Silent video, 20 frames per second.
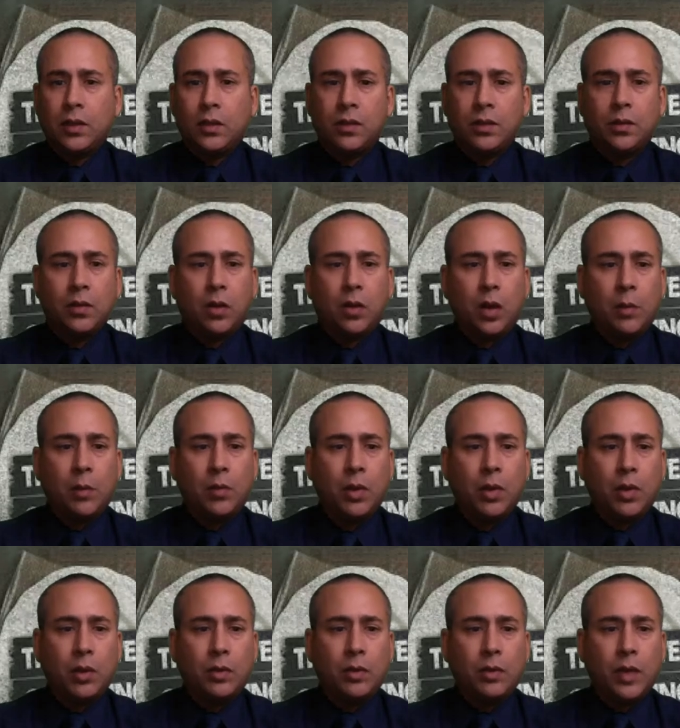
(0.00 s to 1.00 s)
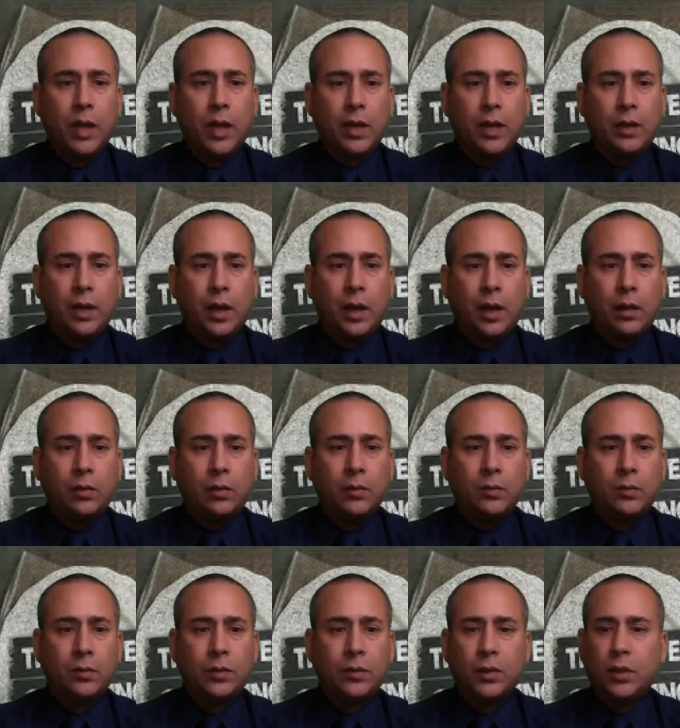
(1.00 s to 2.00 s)
so I'm going to do that now
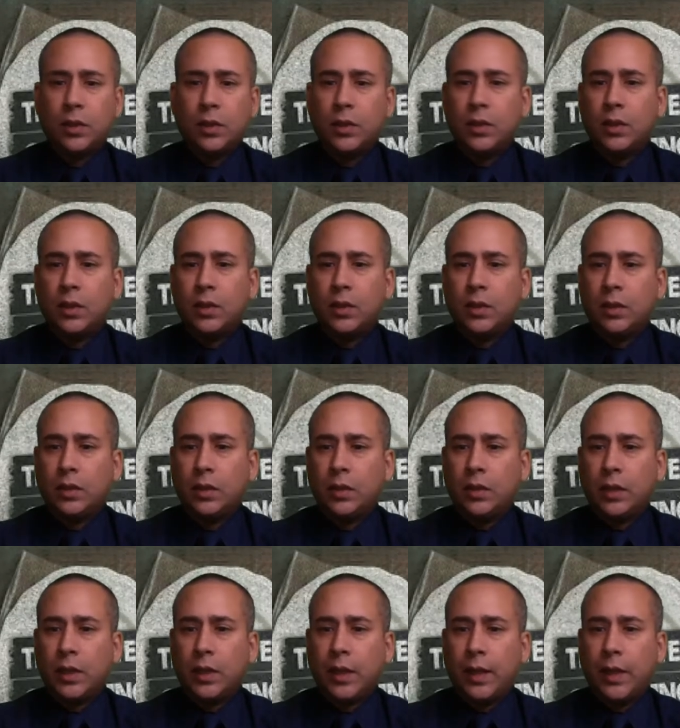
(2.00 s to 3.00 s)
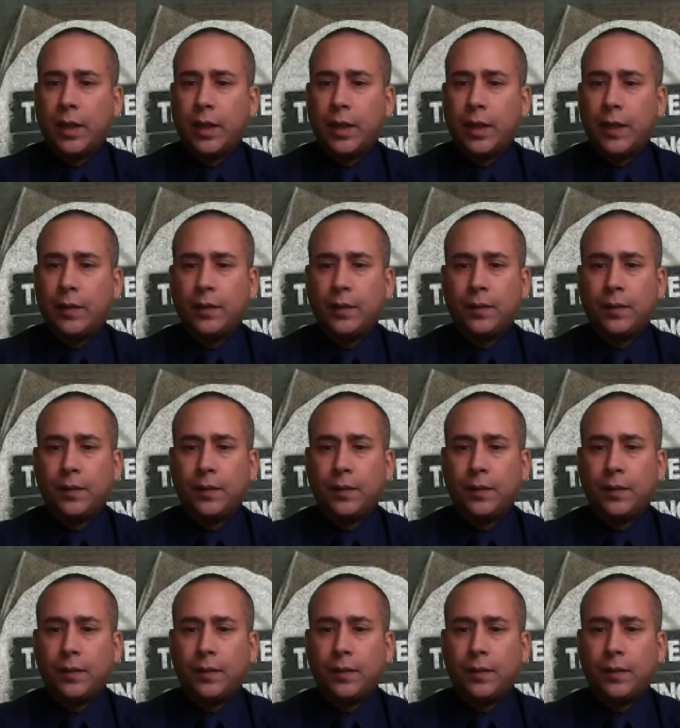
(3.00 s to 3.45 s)
and